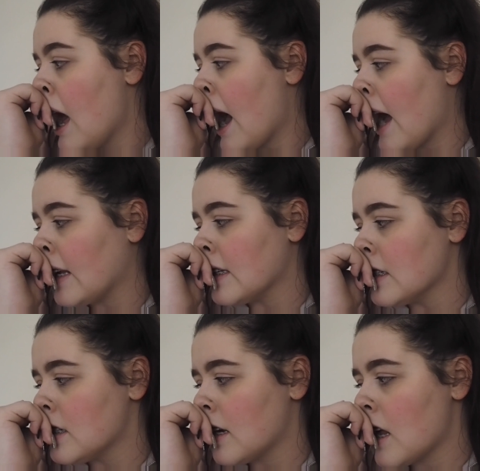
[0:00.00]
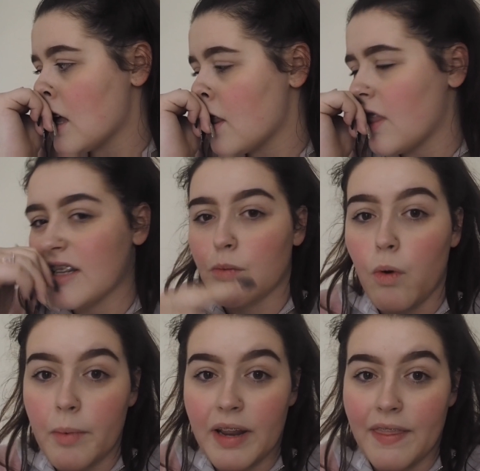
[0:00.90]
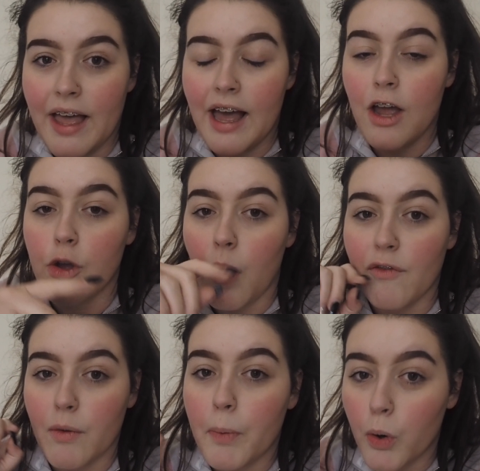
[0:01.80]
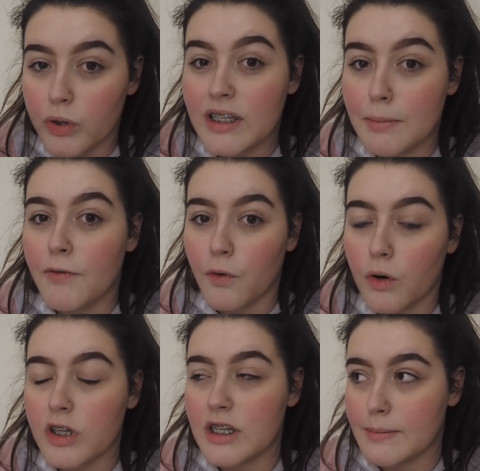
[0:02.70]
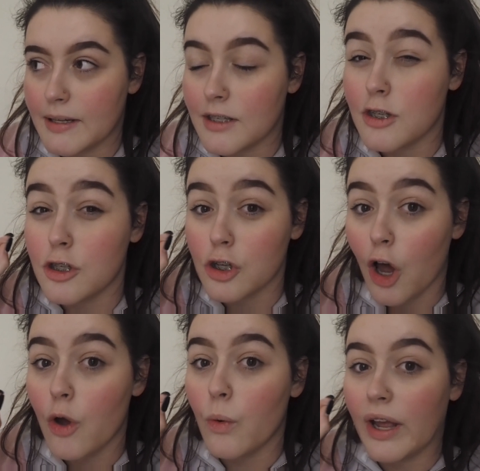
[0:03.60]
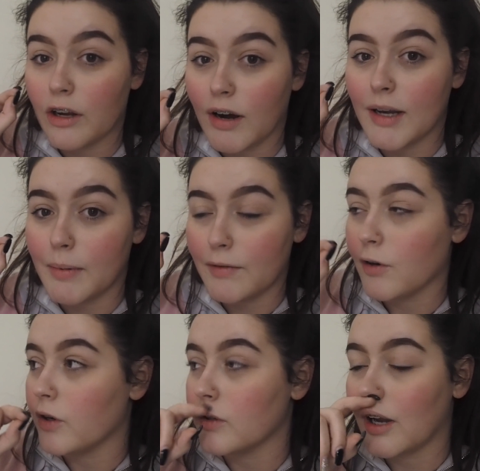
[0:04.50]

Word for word: And there's a woman in there who I've reported before because she's been so incredibly rude.